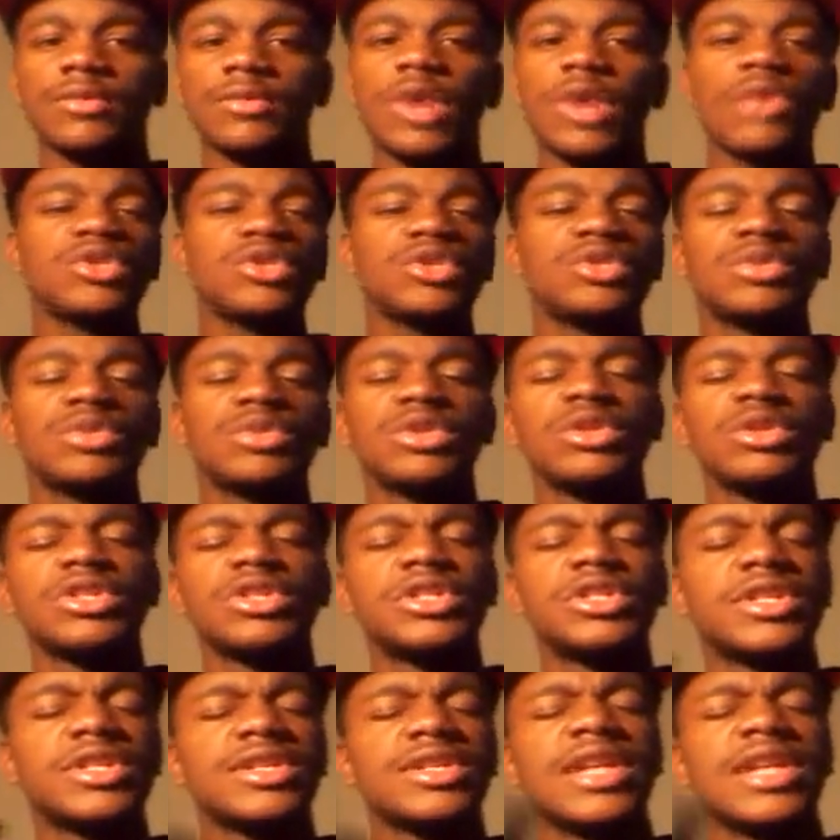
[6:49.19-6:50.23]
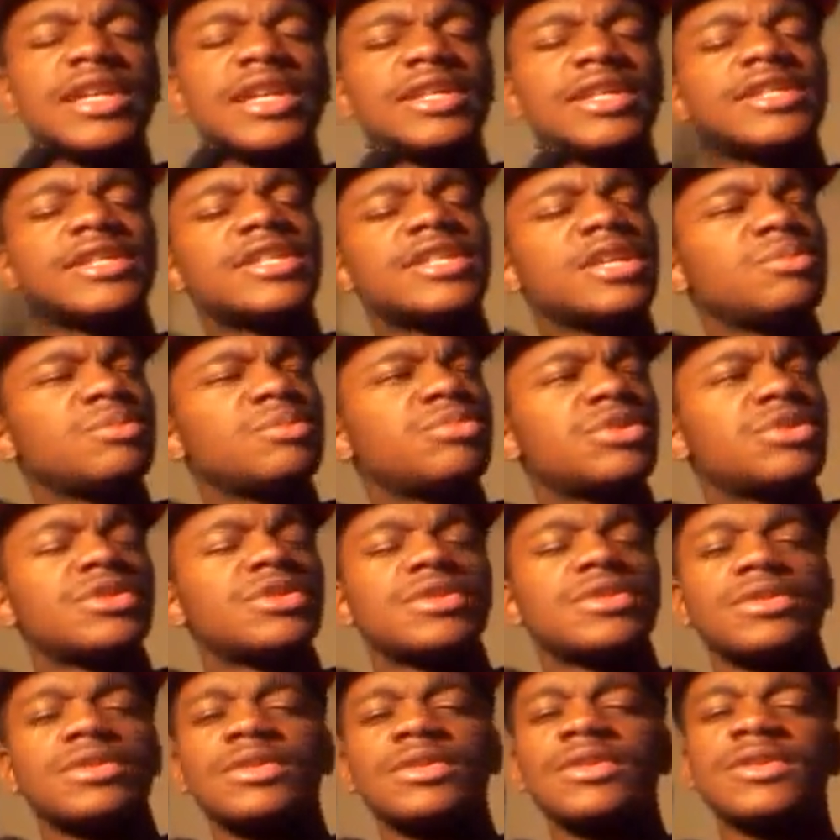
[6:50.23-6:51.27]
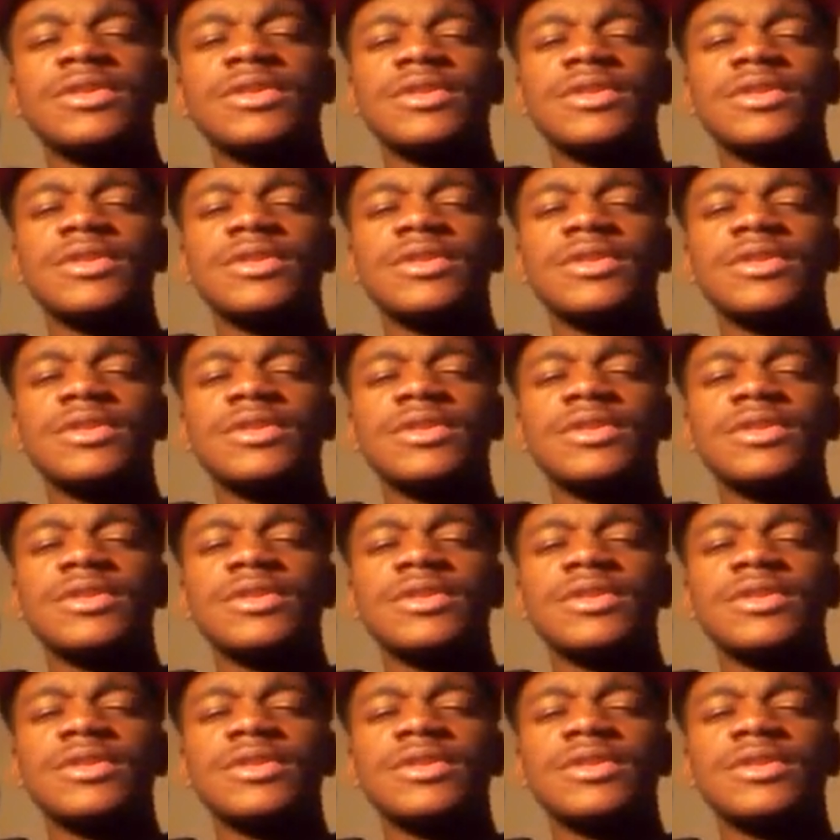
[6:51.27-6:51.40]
Why would you want to look just like the same person?